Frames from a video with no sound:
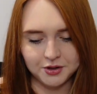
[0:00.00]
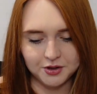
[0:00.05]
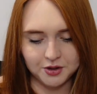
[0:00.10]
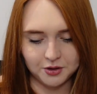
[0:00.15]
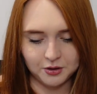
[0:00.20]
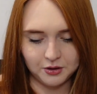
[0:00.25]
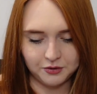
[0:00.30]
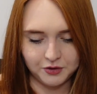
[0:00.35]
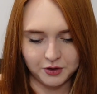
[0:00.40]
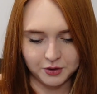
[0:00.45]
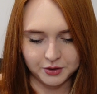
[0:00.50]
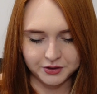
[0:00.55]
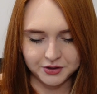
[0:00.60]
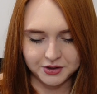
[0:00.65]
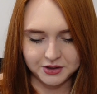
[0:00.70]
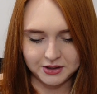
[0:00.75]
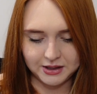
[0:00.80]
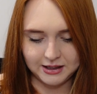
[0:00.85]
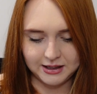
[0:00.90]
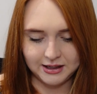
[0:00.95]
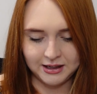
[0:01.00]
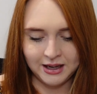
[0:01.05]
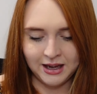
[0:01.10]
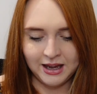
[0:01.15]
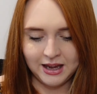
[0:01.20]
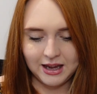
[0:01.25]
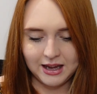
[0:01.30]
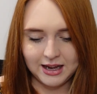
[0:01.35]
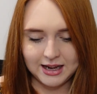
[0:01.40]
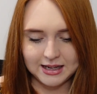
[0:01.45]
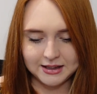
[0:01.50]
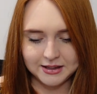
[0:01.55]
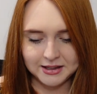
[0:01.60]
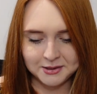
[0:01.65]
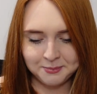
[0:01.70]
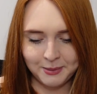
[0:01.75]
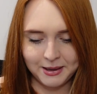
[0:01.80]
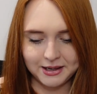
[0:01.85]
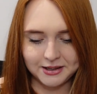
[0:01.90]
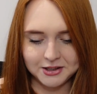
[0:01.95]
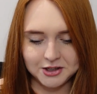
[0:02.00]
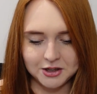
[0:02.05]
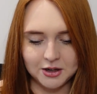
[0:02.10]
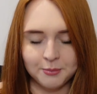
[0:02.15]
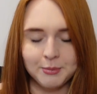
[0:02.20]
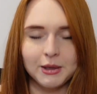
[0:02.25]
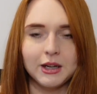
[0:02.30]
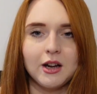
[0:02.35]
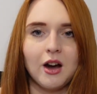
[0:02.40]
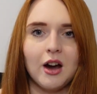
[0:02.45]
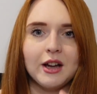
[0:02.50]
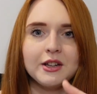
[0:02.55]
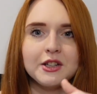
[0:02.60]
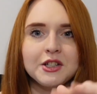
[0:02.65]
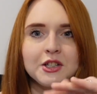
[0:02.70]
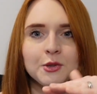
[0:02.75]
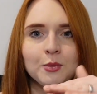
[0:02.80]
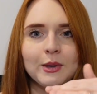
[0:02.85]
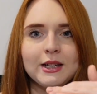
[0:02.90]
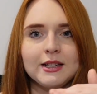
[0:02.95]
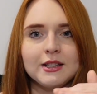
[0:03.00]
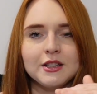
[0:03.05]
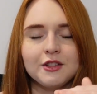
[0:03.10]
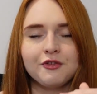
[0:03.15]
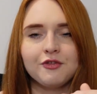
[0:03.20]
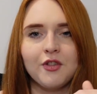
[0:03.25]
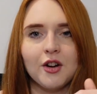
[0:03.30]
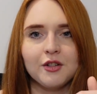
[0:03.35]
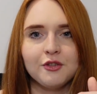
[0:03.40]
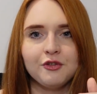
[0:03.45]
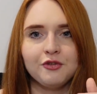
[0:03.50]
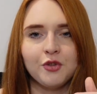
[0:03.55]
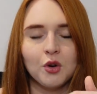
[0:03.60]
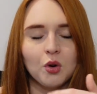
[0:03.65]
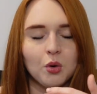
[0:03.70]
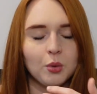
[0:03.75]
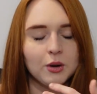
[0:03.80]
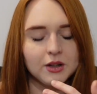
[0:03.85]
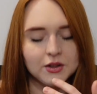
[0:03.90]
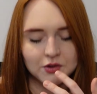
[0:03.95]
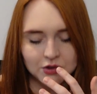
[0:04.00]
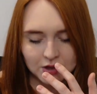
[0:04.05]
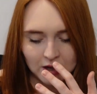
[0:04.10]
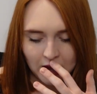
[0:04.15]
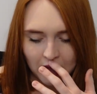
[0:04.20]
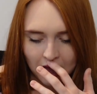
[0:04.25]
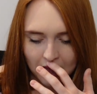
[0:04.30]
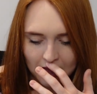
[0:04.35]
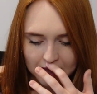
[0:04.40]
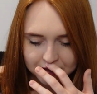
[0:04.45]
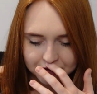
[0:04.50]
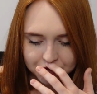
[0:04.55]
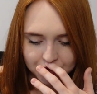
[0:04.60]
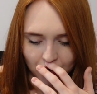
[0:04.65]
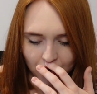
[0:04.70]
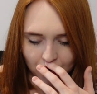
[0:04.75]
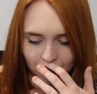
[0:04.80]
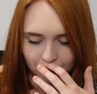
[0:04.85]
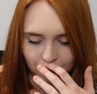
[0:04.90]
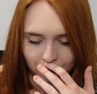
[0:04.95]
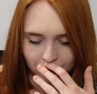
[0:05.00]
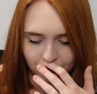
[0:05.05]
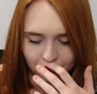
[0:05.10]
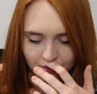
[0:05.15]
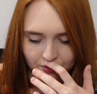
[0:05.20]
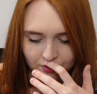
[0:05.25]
I don't know if you can see in this picture, but it kind of swings the front forwards. So